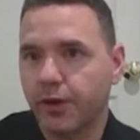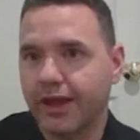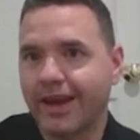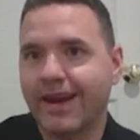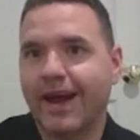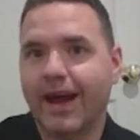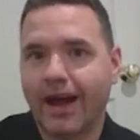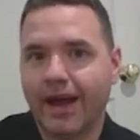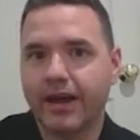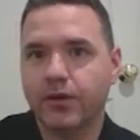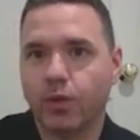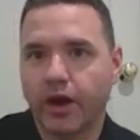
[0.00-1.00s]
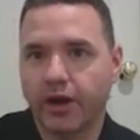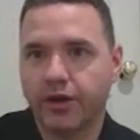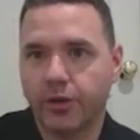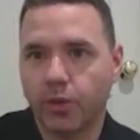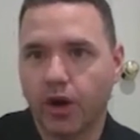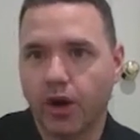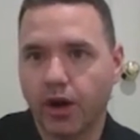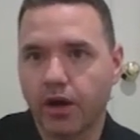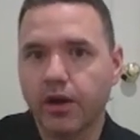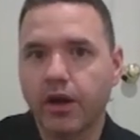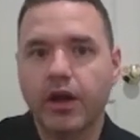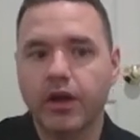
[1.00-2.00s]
again, hide where you are,